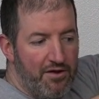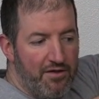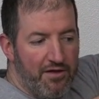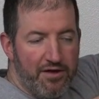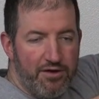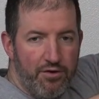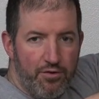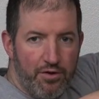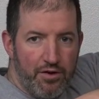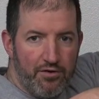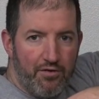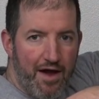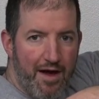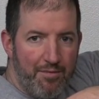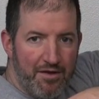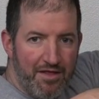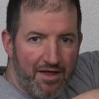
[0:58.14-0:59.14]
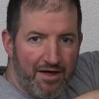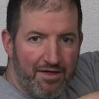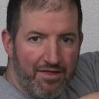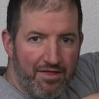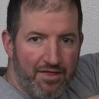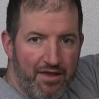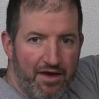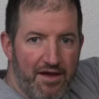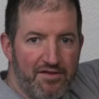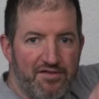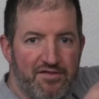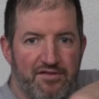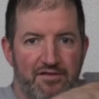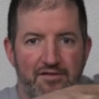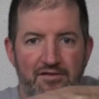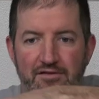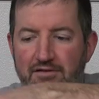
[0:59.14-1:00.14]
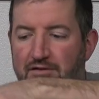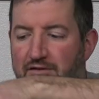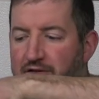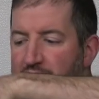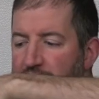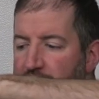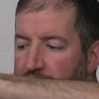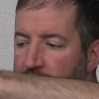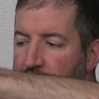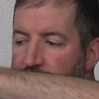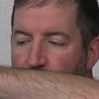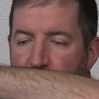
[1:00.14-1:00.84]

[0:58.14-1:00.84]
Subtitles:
like, you can grab it like this, you know, to